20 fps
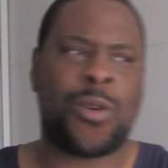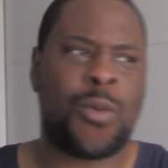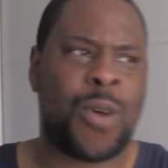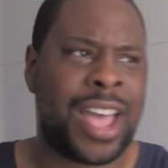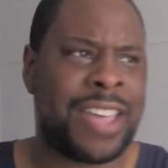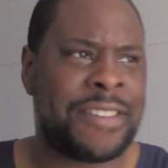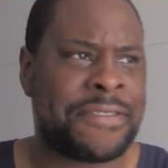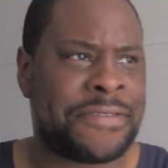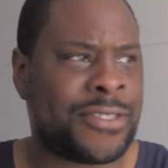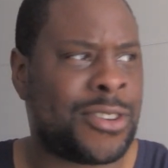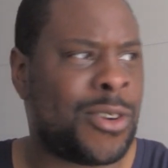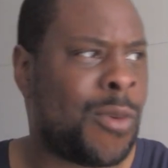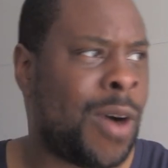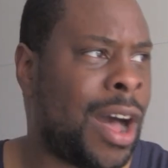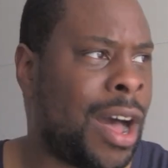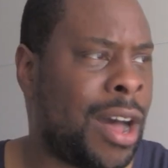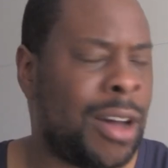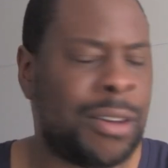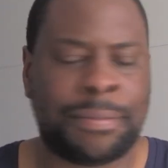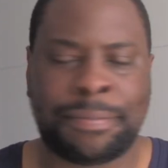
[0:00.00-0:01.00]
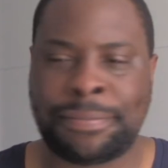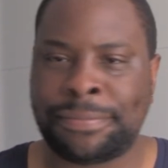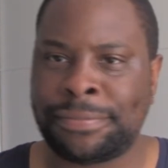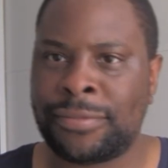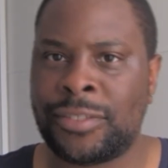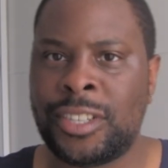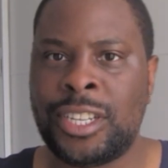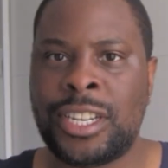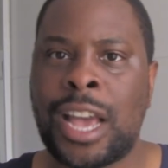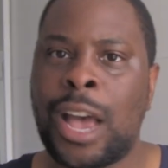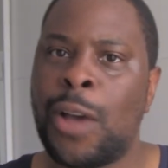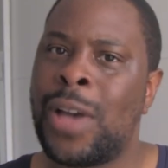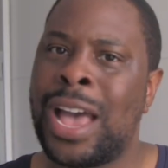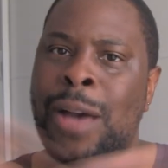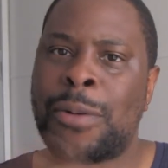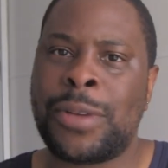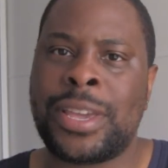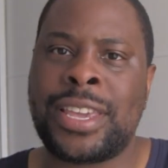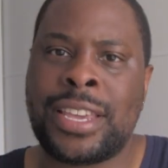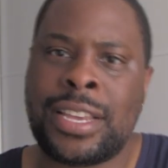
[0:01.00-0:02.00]
away for a while, you know
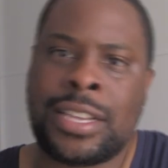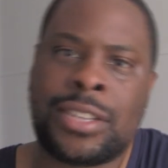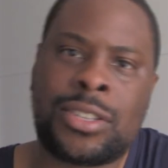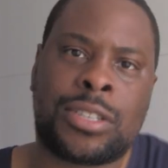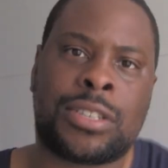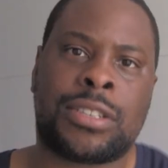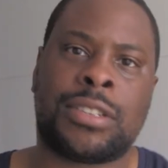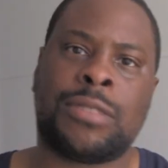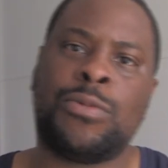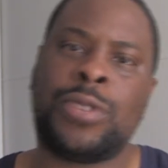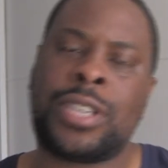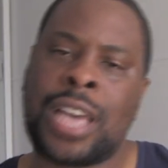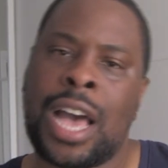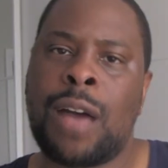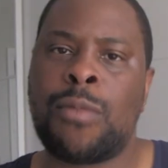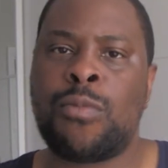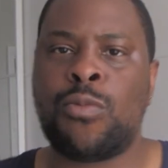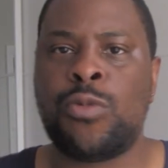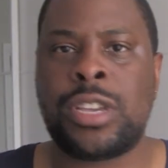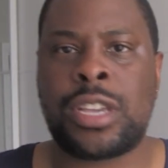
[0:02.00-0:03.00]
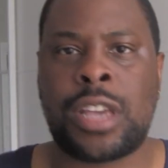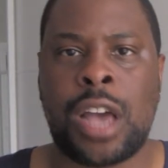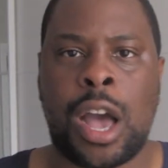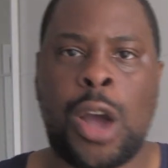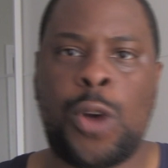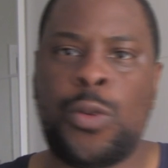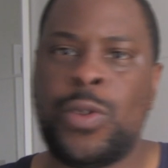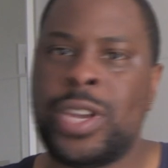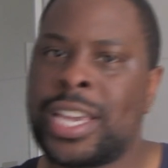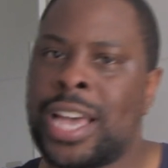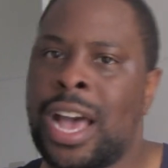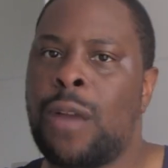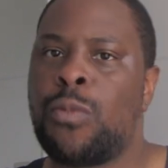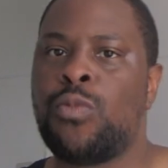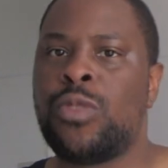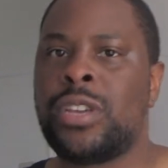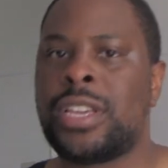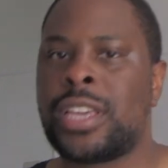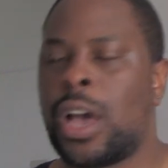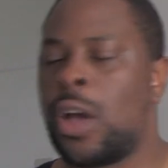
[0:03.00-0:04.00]
how it is, we come, we go, we
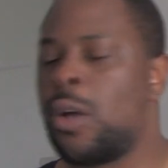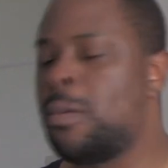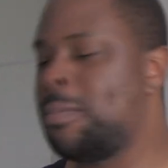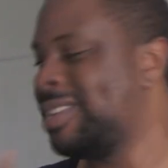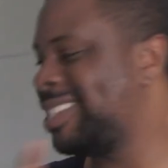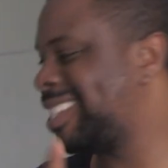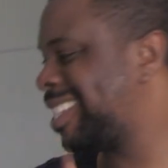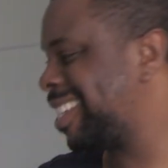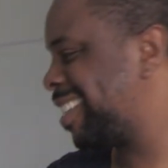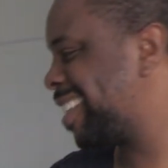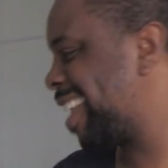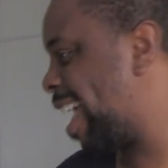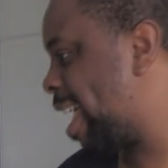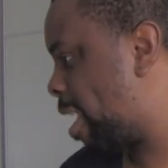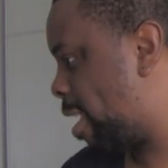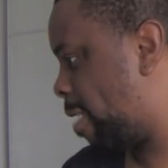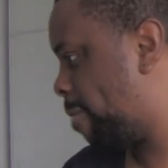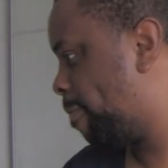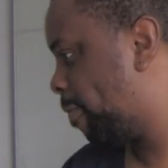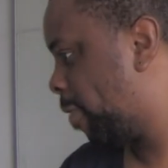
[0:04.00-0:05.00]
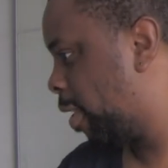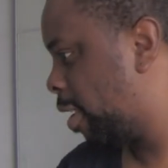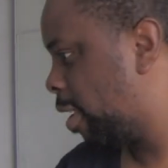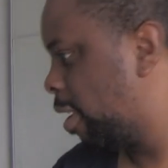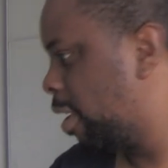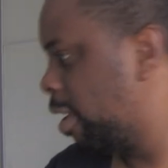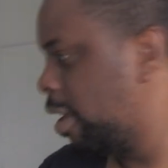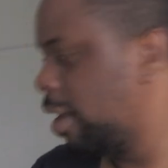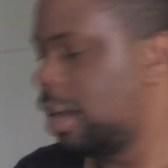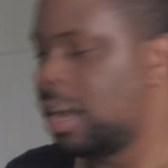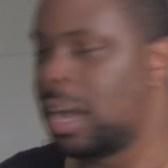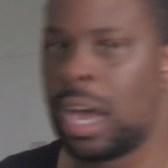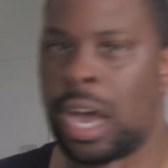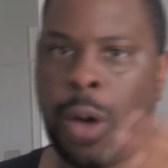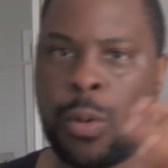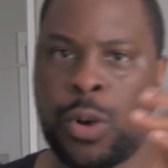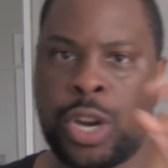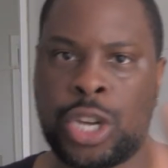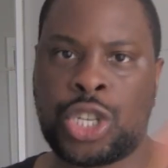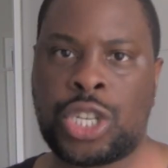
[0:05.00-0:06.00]
come, we go, but today
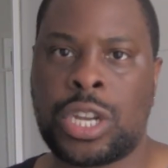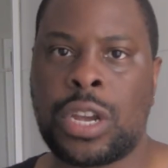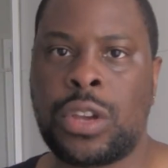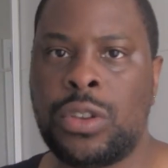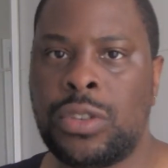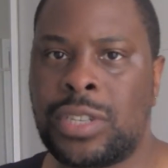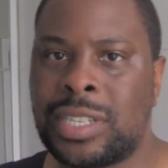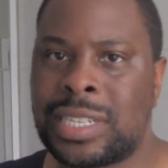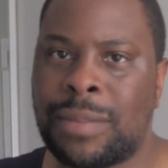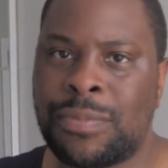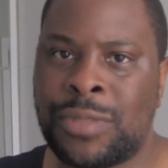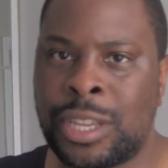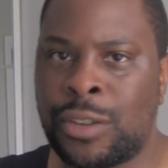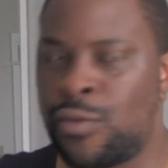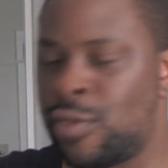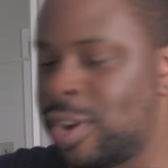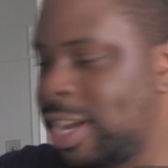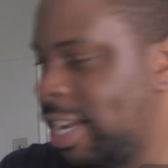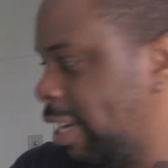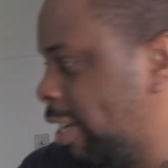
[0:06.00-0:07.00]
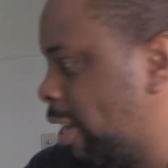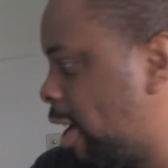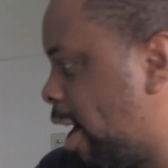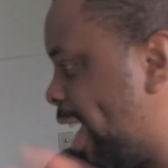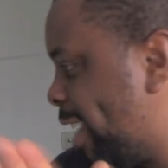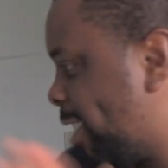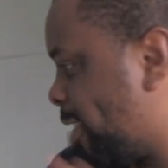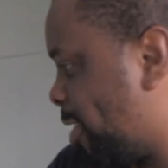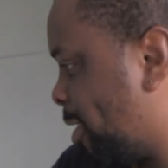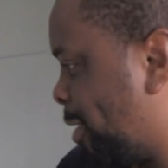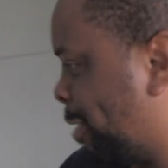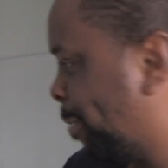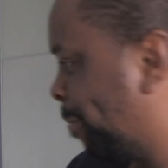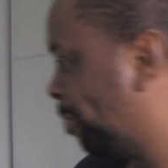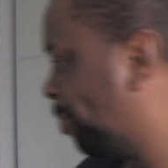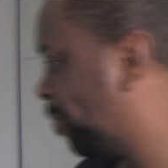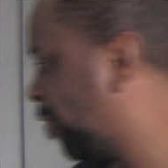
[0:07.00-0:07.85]
I want to show you something really nice.